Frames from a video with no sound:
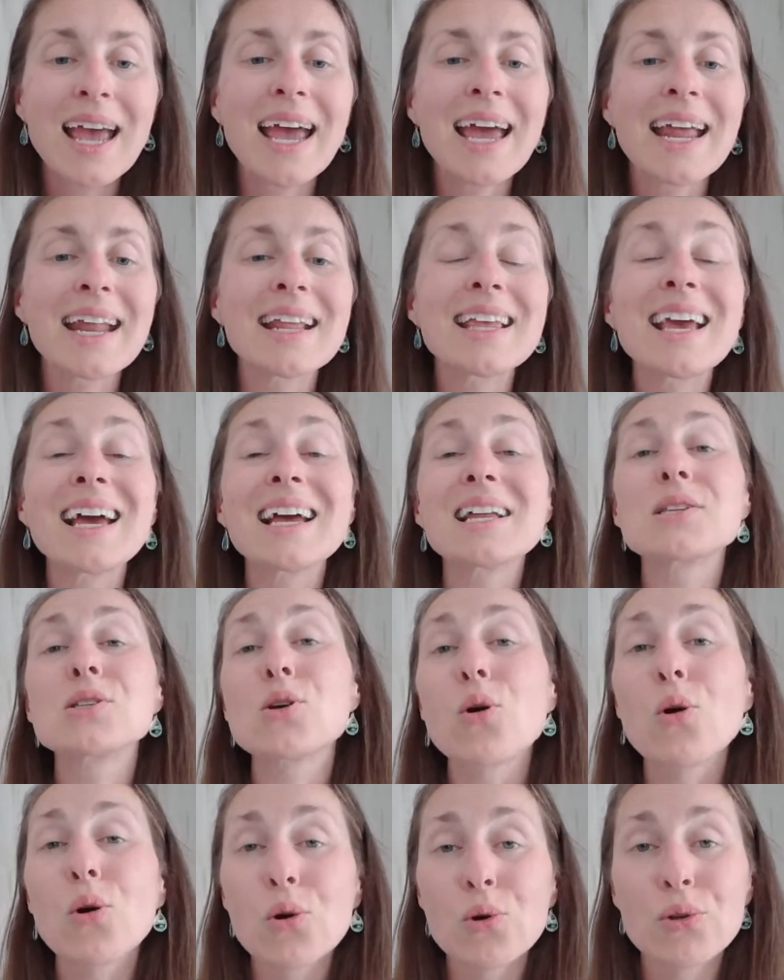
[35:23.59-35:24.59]
and get
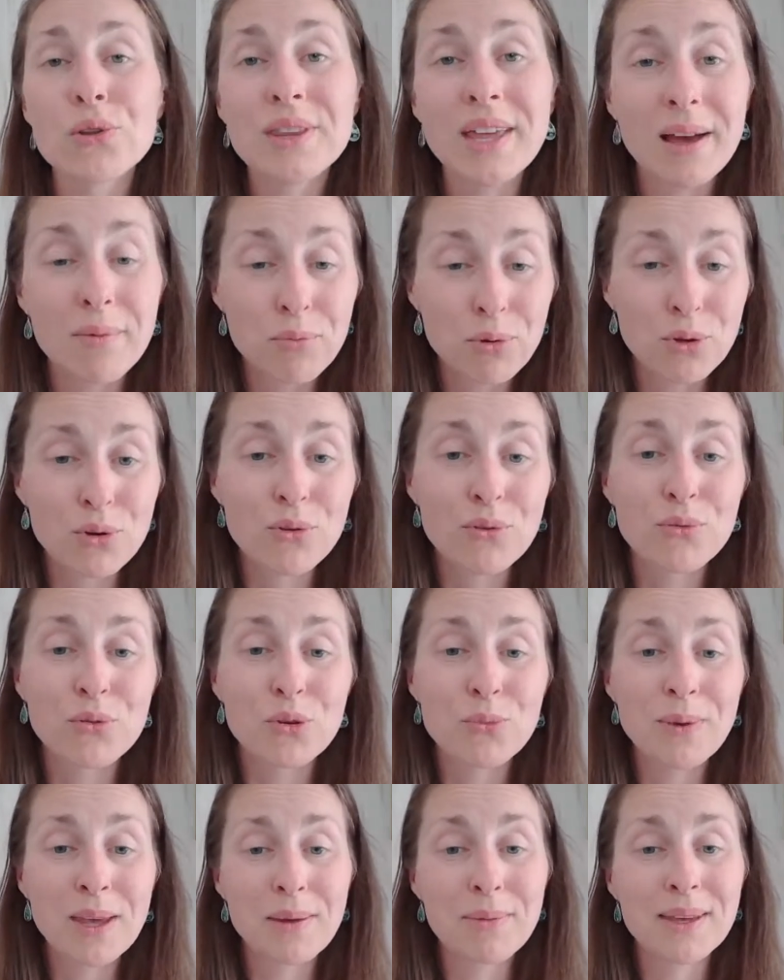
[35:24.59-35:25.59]
to hold that
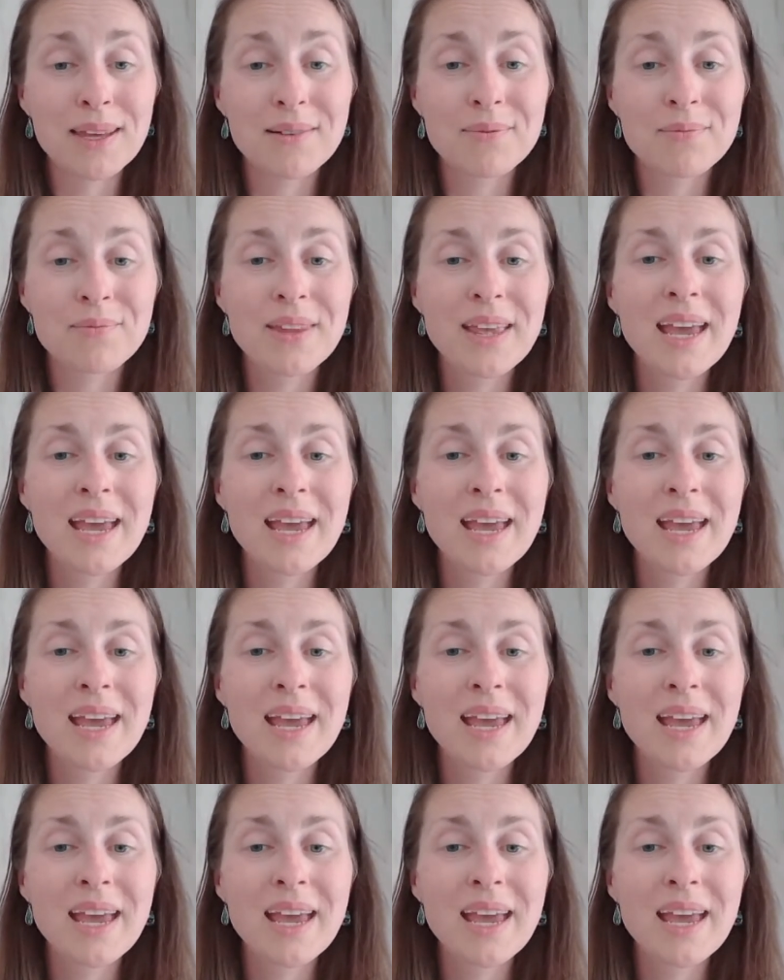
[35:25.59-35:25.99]
beautiful baby.